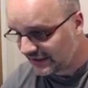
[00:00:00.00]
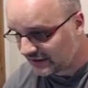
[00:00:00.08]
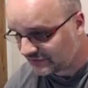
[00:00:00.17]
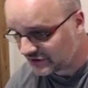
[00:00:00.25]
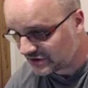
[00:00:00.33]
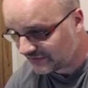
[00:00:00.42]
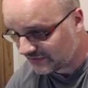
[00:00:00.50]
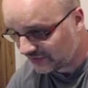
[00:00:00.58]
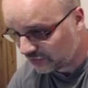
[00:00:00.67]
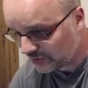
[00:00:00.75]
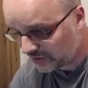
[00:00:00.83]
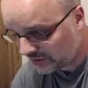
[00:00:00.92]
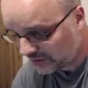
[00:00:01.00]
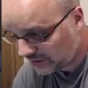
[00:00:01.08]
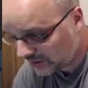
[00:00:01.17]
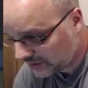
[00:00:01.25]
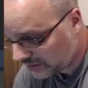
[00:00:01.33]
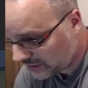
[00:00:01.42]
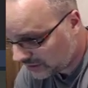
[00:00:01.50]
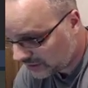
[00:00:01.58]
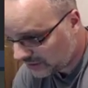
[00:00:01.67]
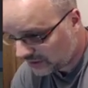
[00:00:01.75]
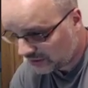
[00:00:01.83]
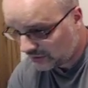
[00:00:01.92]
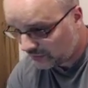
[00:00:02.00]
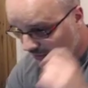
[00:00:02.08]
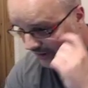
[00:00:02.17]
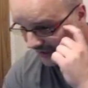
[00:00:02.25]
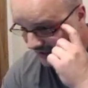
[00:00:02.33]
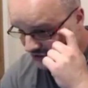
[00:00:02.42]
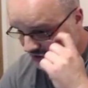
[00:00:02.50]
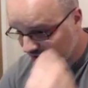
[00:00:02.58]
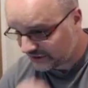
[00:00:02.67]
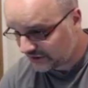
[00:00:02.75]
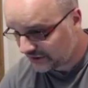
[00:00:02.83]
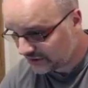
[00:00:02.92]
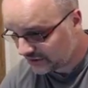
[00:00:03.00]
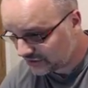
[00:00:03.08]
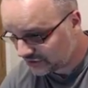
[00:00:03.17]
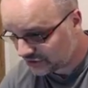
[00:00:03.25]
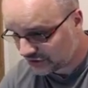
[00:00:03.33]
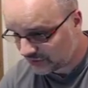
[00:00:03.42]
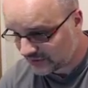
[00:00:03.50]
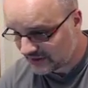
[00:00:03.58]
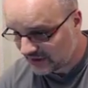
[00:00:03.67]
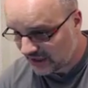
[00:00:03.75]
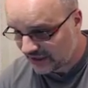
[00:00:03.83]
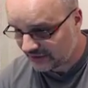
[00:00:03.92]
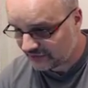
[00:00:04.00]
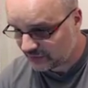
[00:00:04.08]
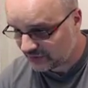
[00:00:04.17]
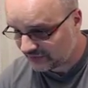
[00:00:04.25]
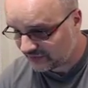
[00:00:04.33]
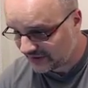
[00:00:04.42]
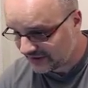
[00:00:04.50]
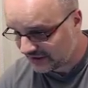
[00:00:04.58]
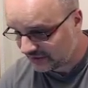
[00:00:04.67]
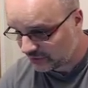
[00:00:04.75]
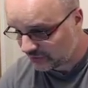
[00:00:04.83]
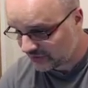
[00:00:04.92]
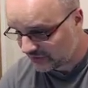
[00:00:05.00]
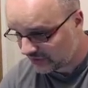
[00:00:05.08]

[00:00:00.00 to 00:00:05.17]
I've just given everybody will actually show us live. We're going to find out in a moment.